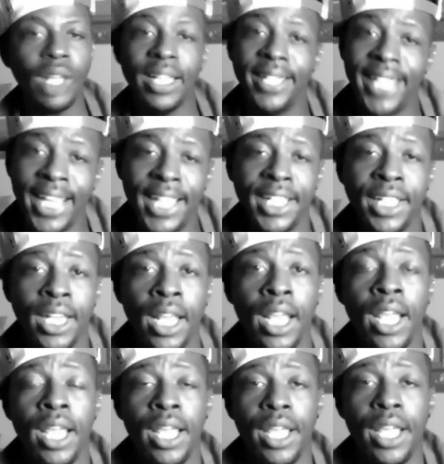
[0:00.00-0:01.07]
then
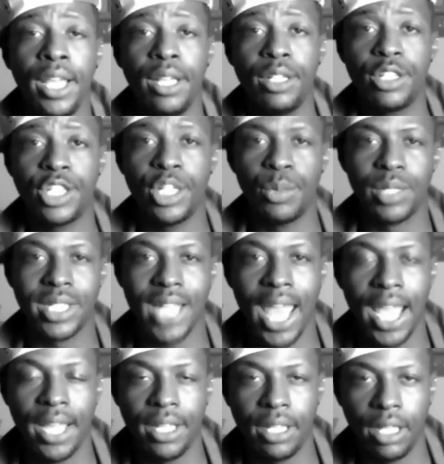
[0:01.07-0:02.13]
she was
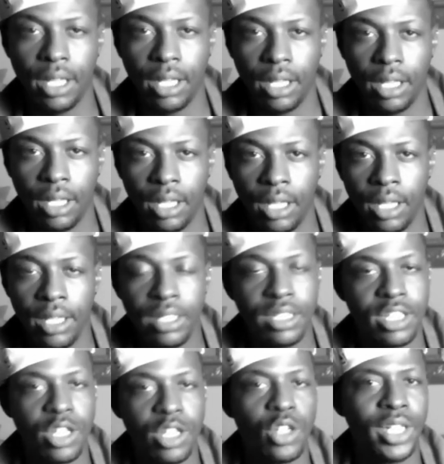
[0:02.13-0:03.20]
like,
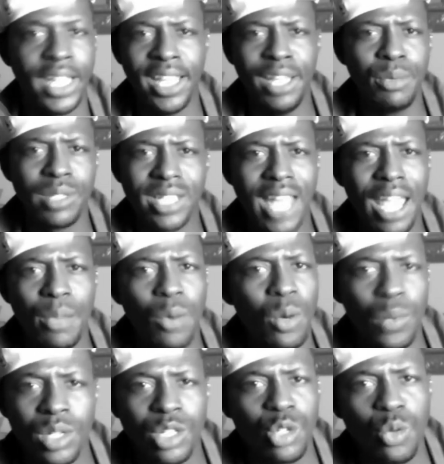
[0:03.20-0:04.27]
so then he was like,
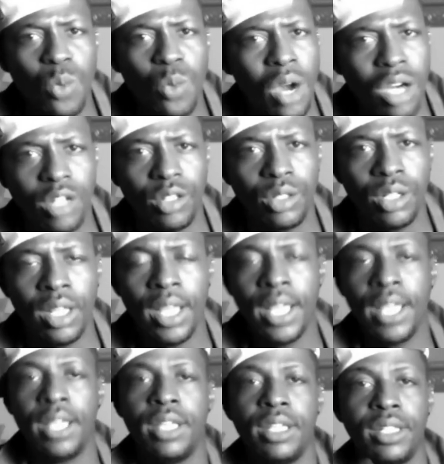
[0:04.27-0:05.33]
well, what you want?
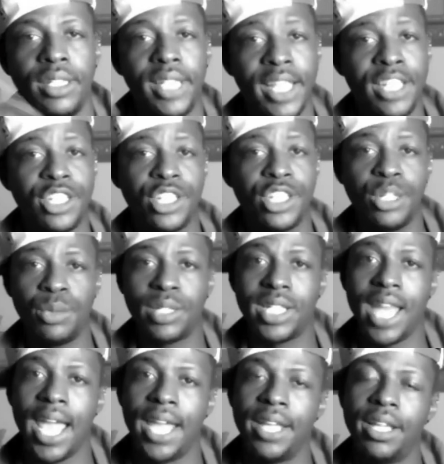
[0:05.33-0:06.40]
Then she was
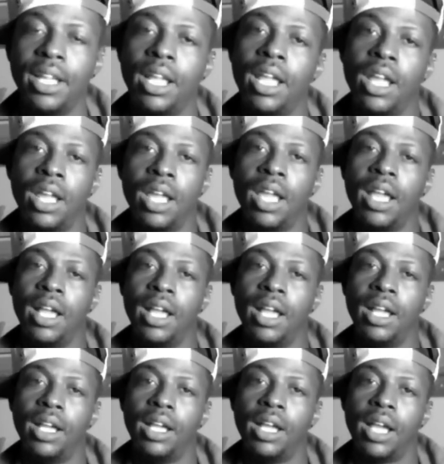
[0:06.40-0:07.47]
like,
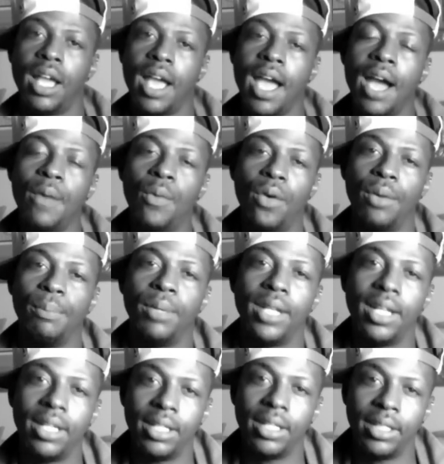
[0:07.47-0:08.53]
I want
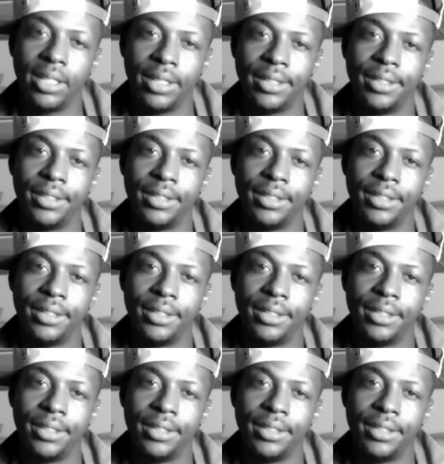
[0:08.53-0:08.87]
blood.